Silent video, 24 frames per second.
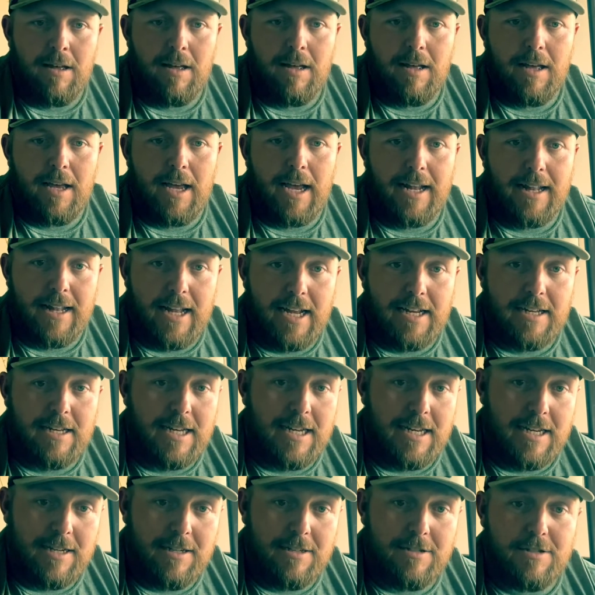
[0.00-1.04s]
And that
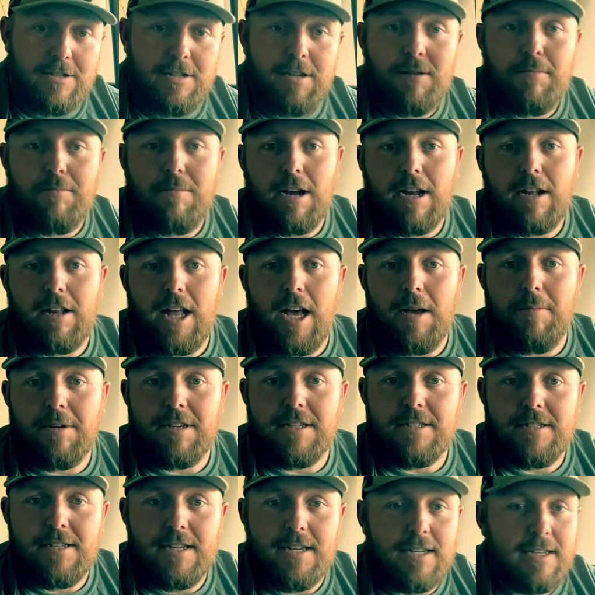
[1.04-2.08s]
is my climbing
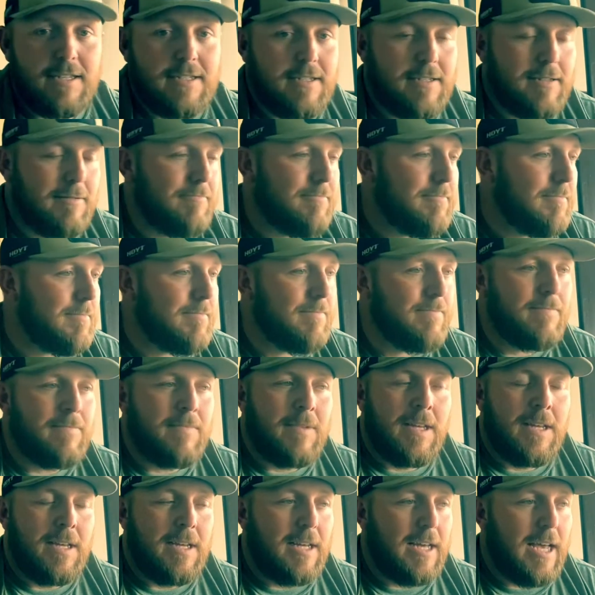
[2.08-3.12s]
sticks.
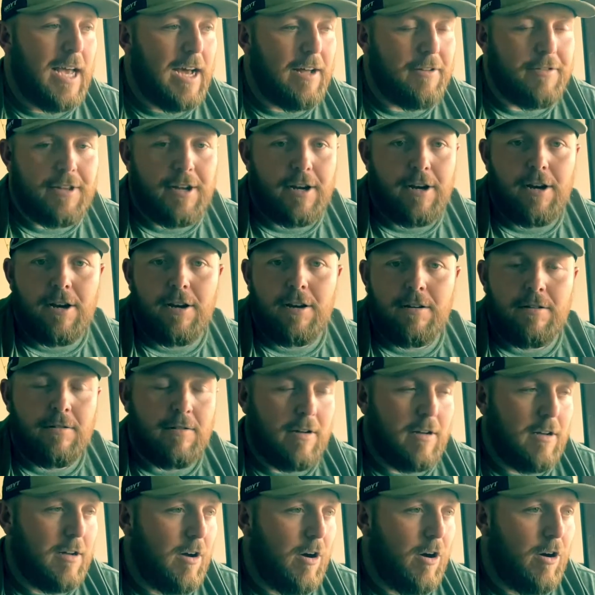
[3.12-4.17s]
Out there
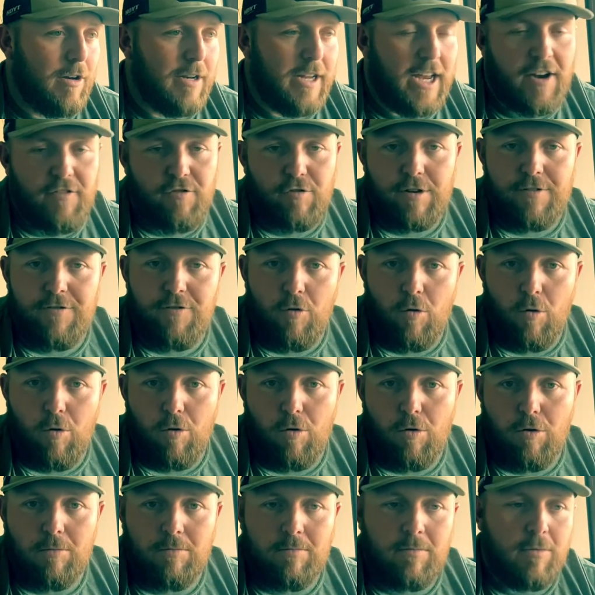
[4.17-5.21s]
on every
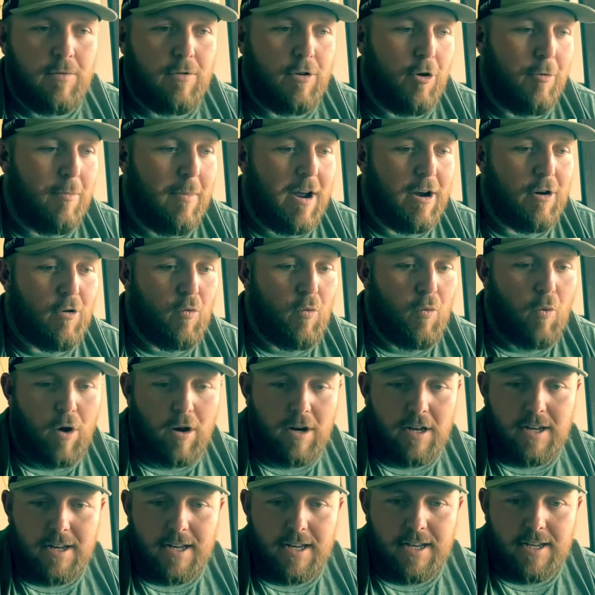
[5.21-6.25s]
forum, no matter what
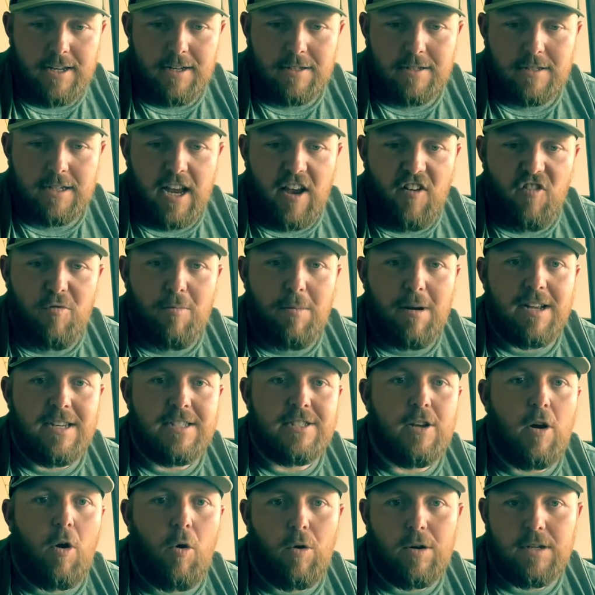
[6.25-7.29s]
it is, everybody's
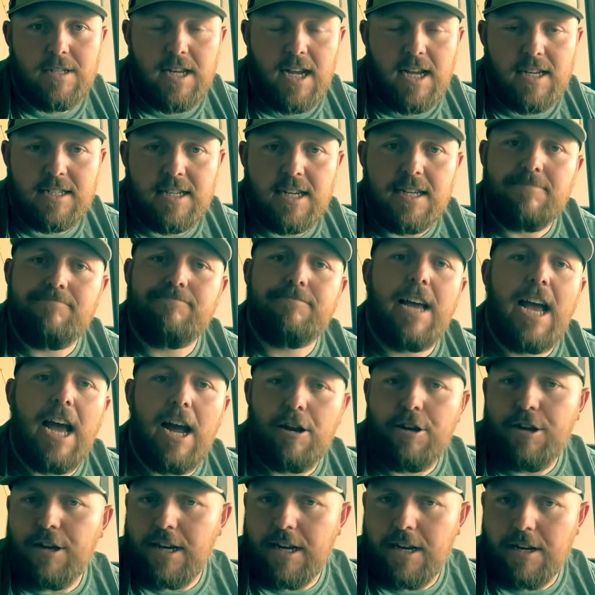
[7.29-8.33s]
always asking, how do
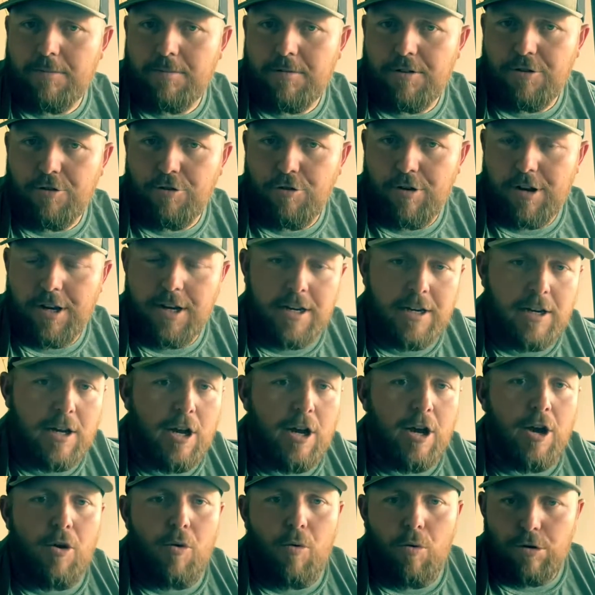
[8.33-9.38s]
you get up the tree?
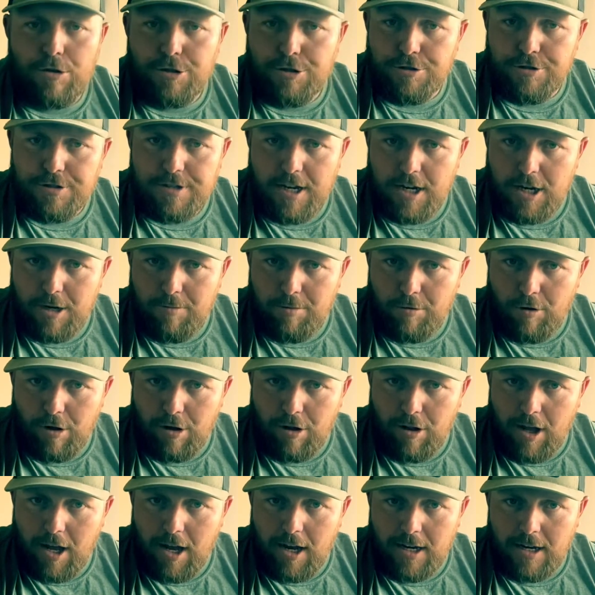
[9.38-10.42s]
What's your setup look
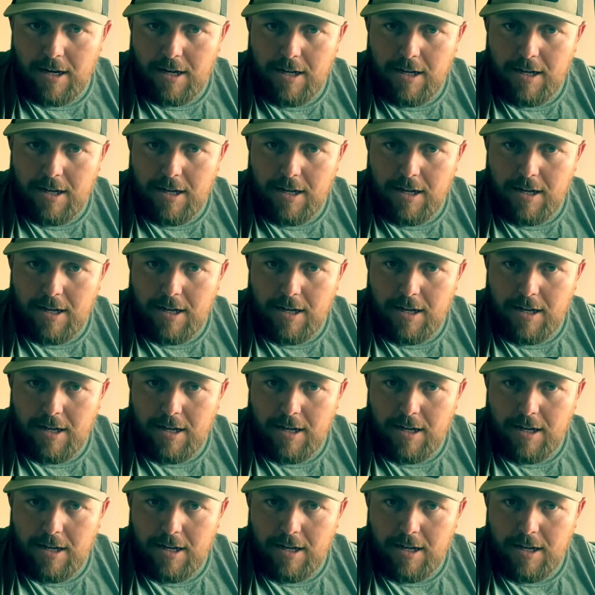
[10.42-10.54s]
like?